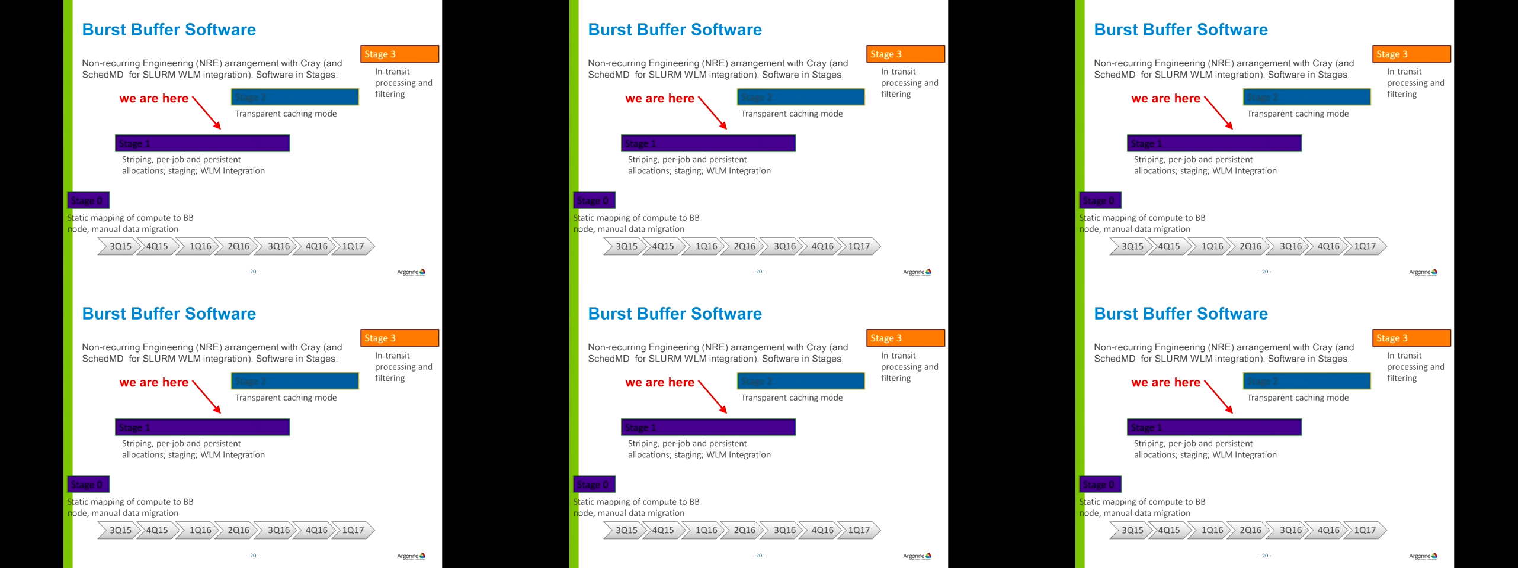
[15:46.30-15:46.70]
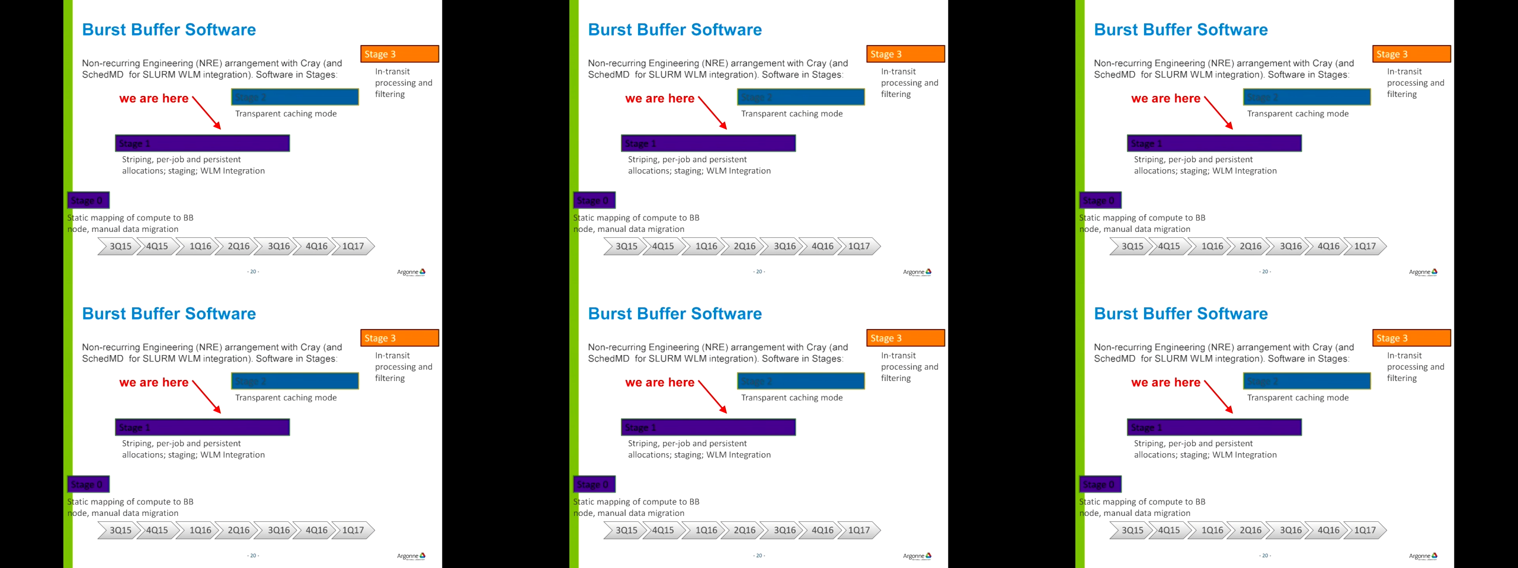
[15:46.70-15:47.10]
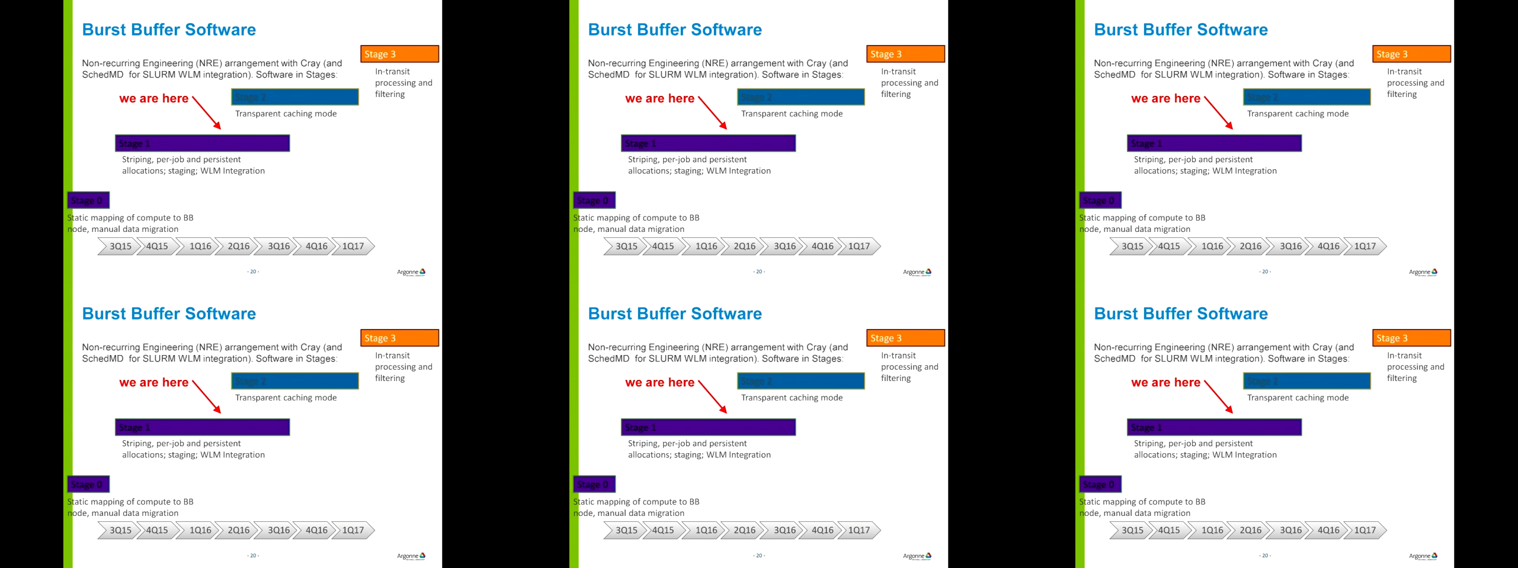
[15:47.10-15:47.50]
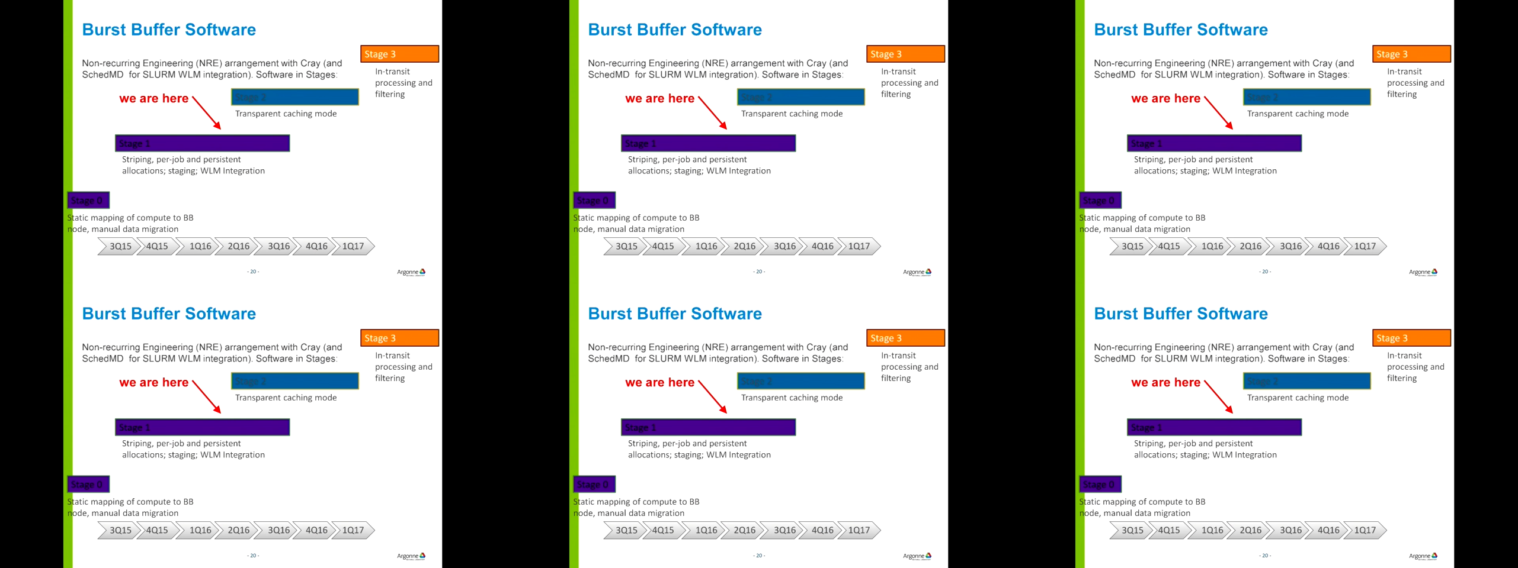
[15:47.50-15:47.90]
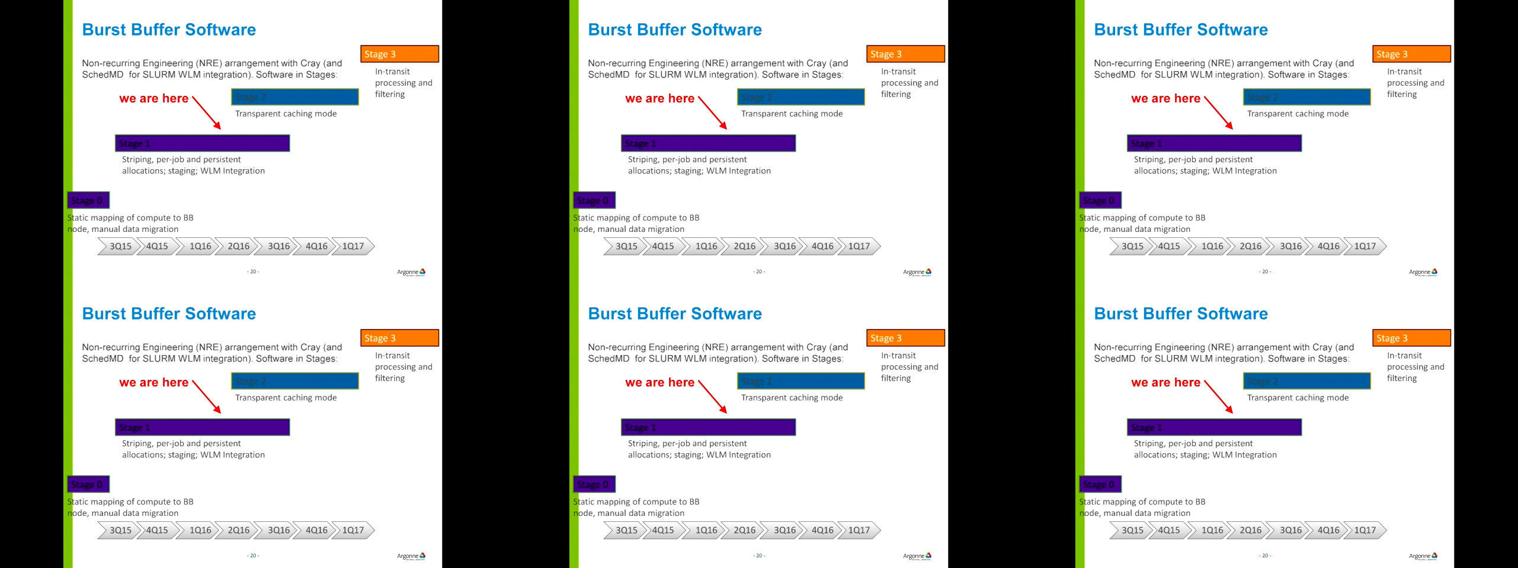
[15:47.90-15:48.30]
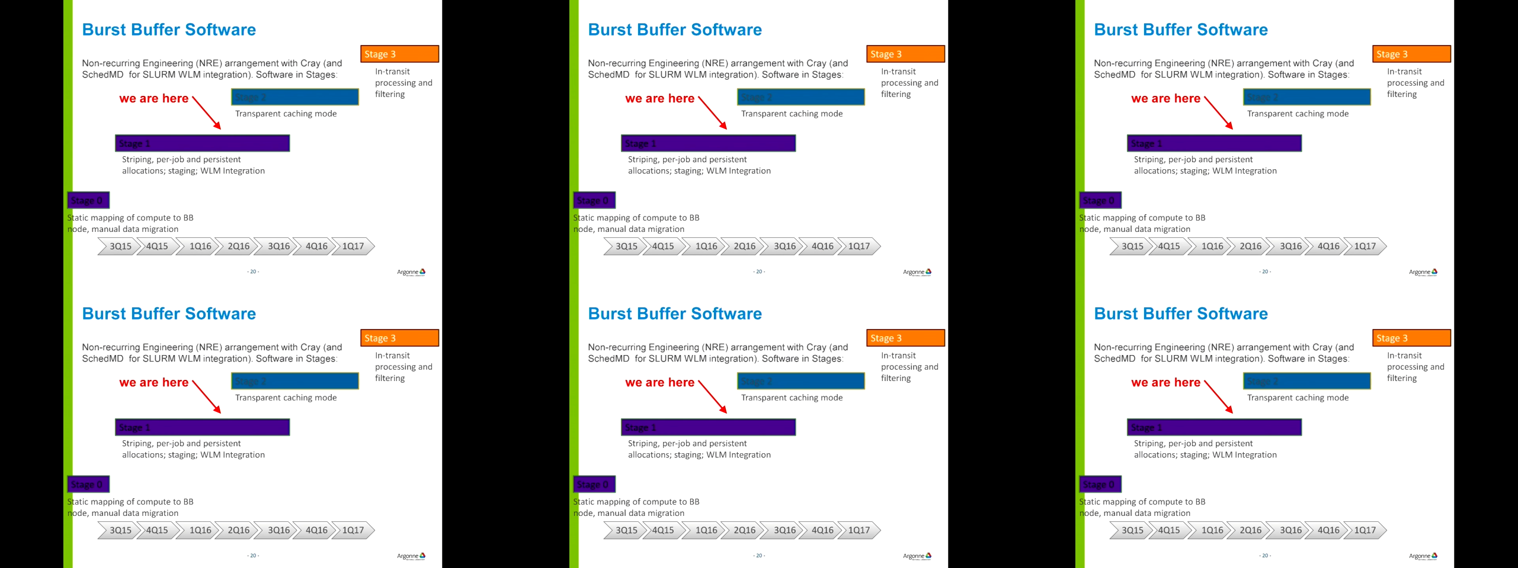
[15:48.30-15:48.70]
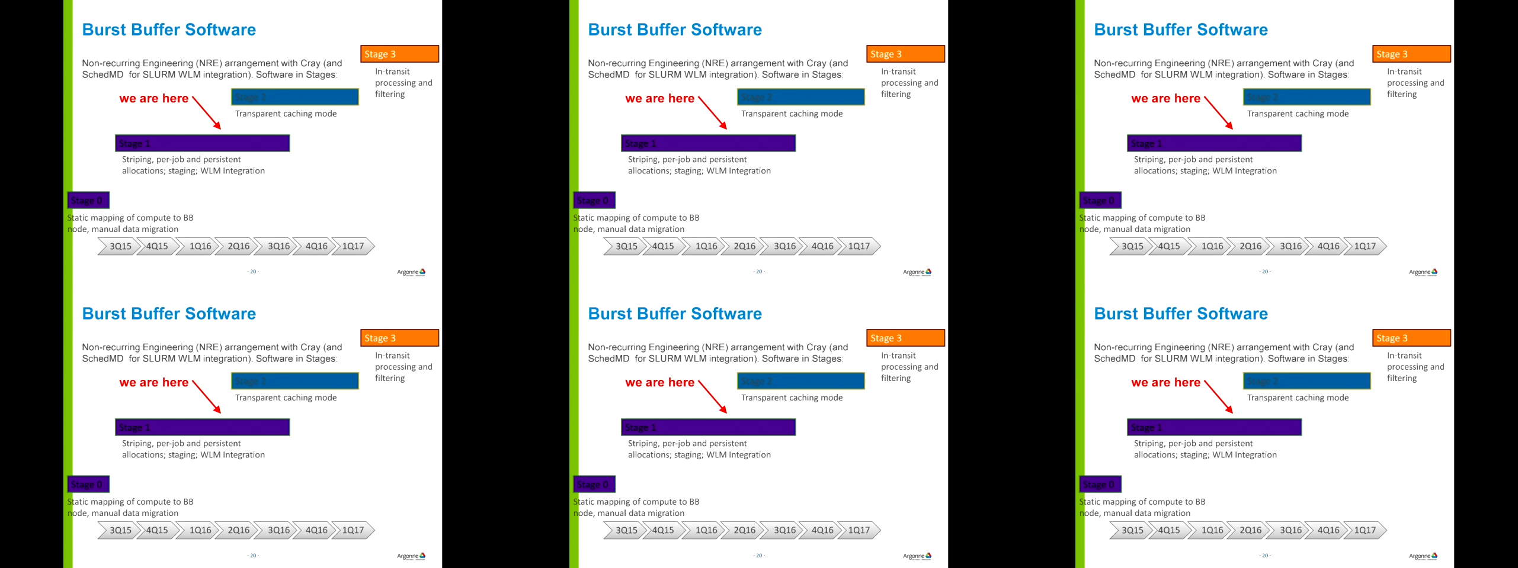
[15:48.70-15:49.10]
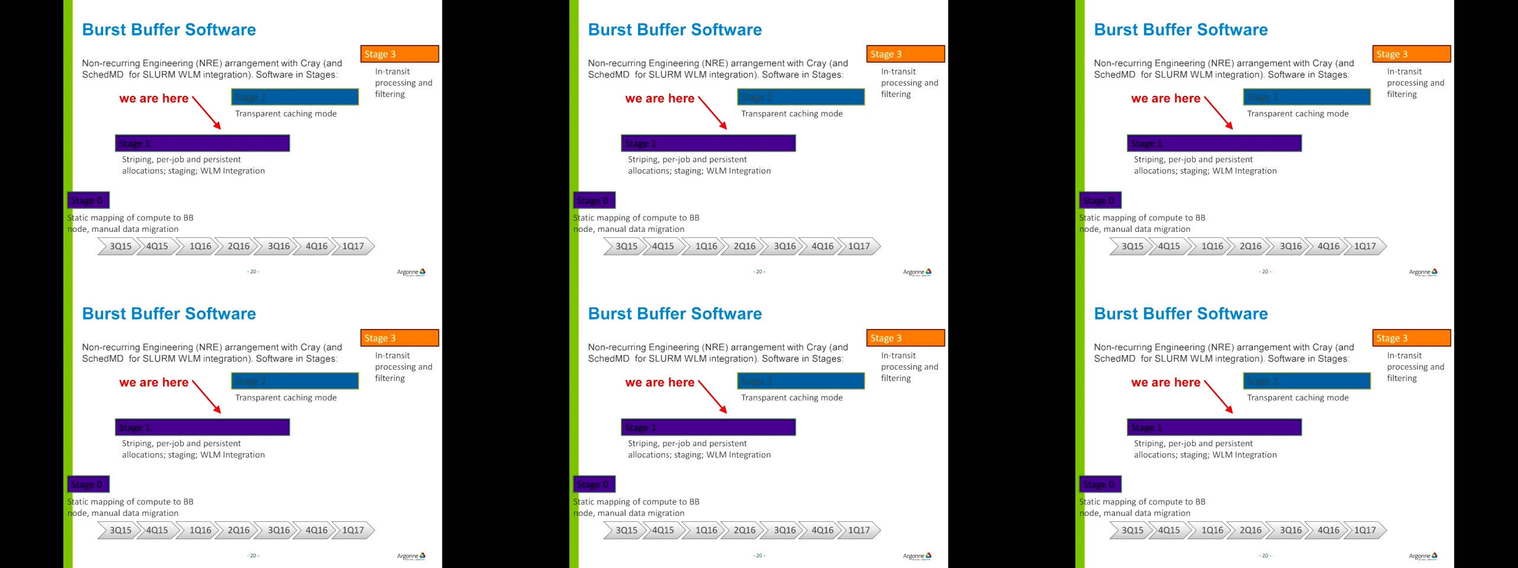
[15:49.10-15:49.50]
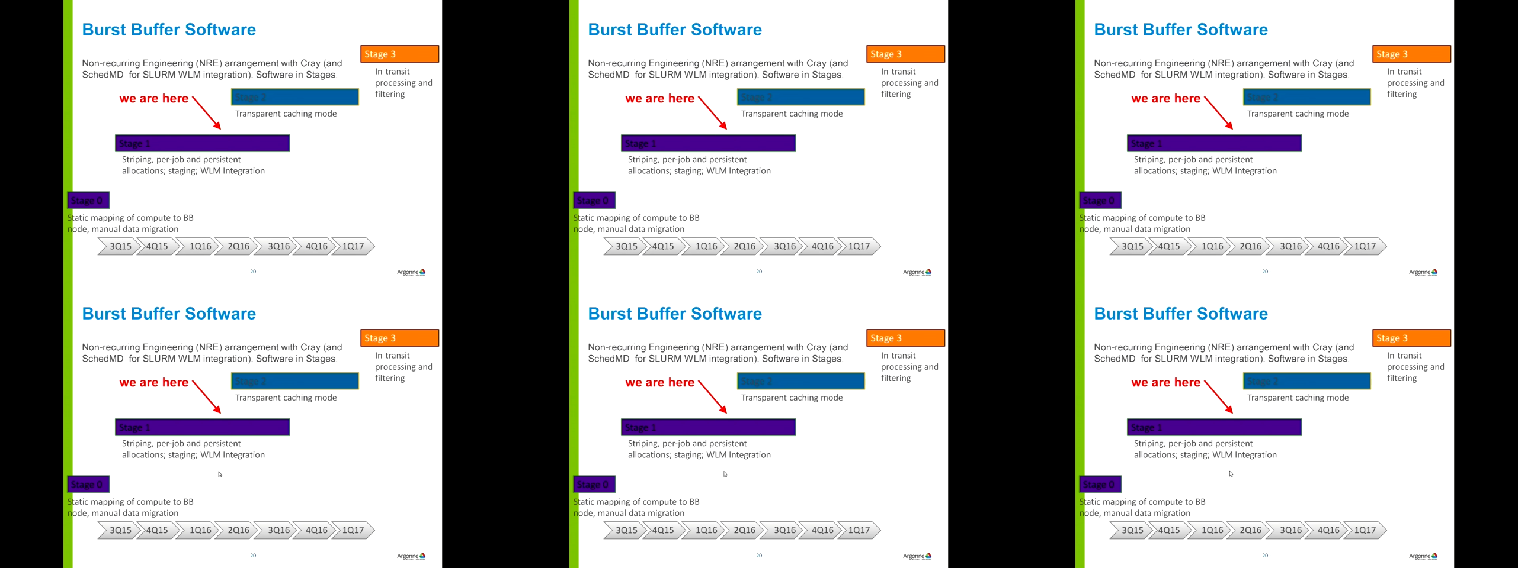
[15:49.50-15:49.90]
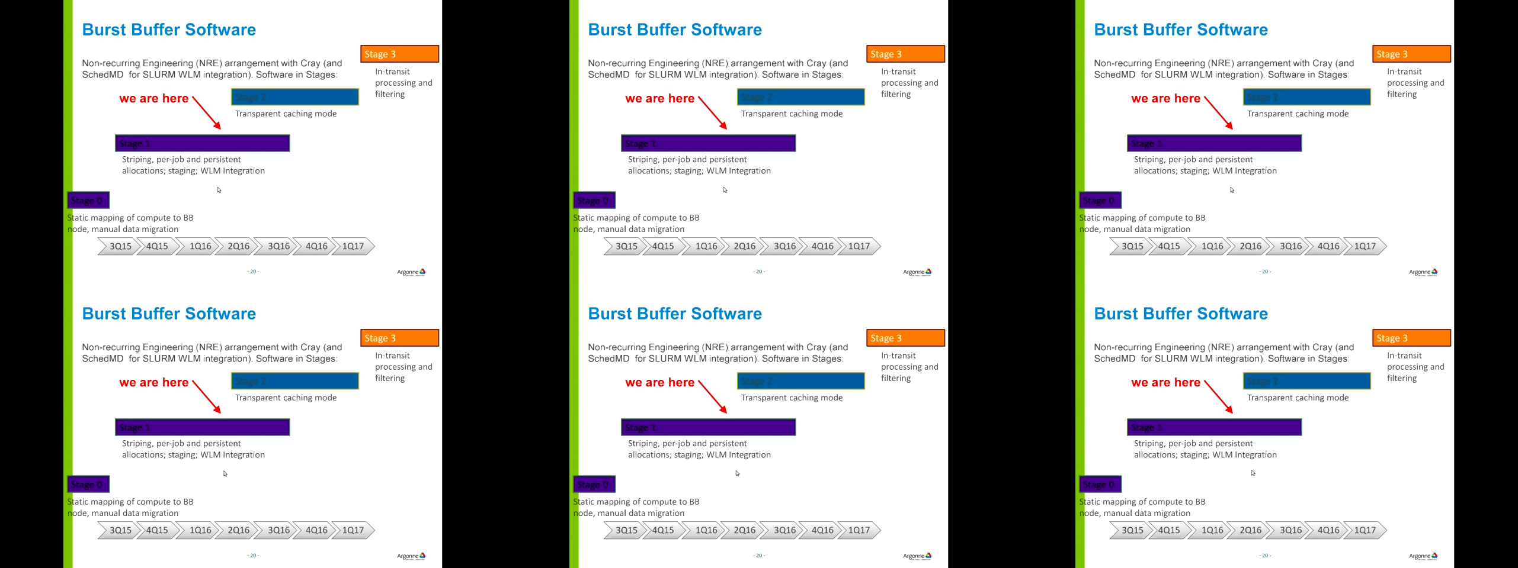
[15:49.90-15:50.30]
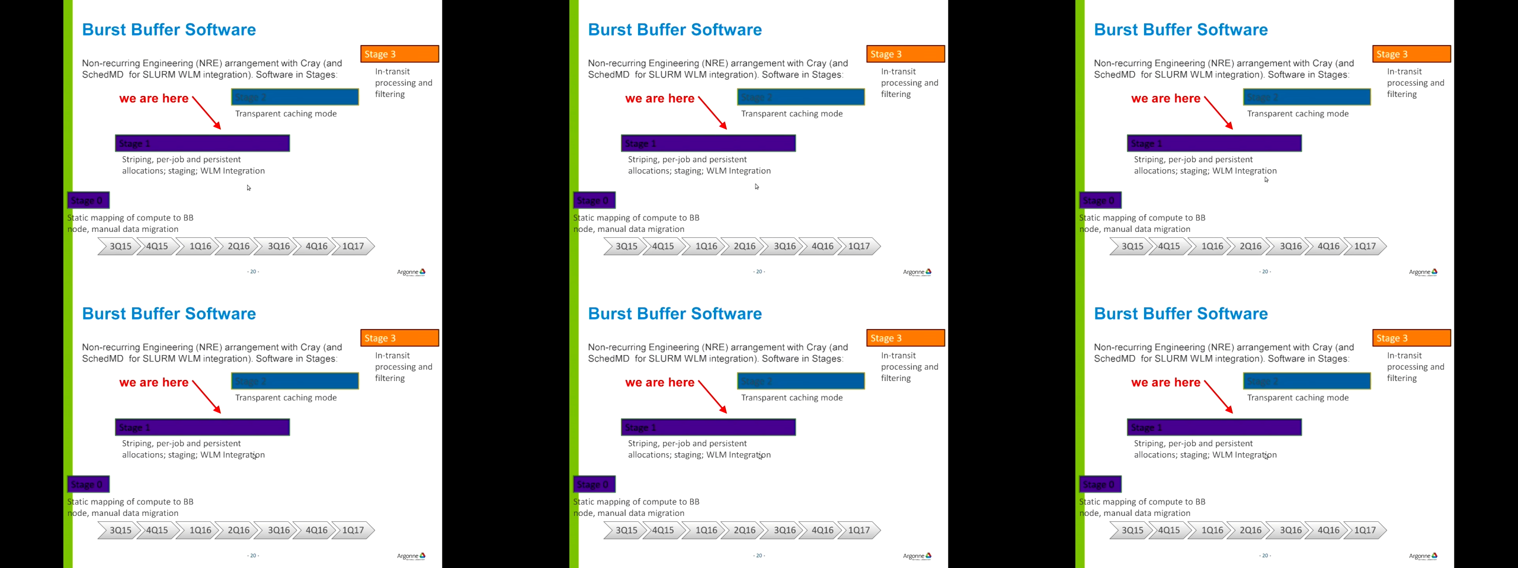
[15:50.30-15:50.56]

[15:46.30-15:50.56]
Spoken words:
[unreadable: no face in view]